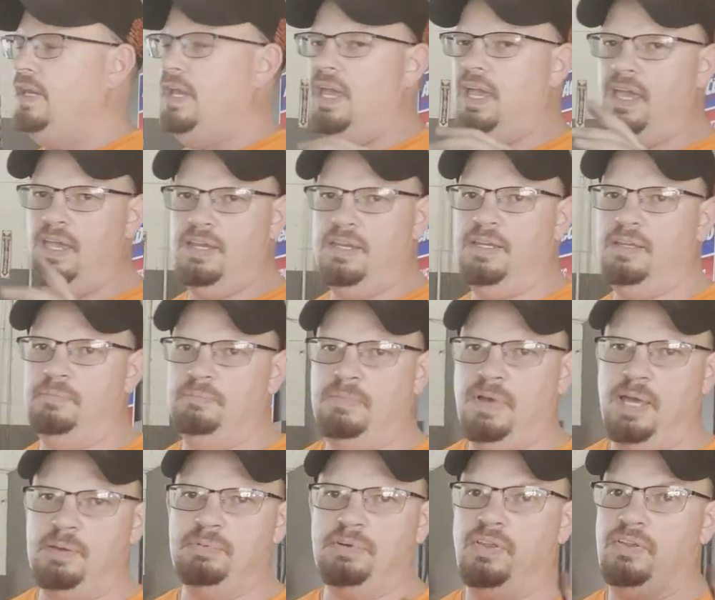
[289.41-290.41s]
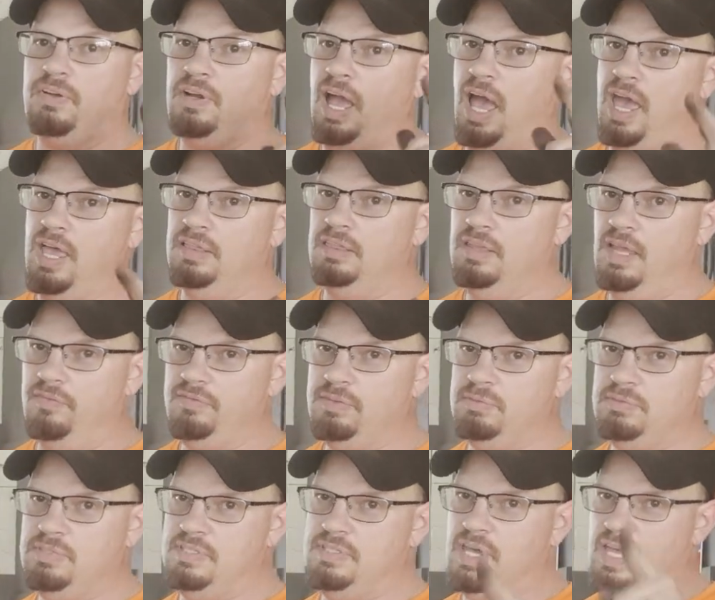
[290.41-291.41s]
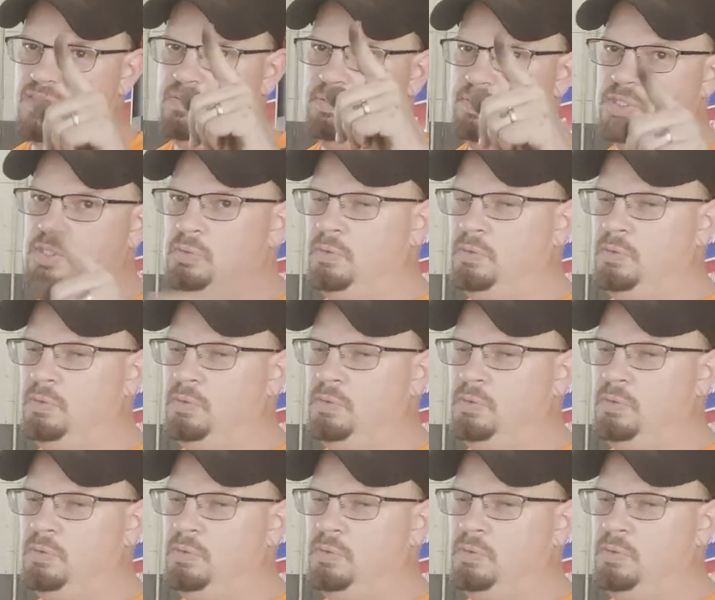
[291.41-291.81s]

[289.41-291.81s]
And my brother, I love you to death, but you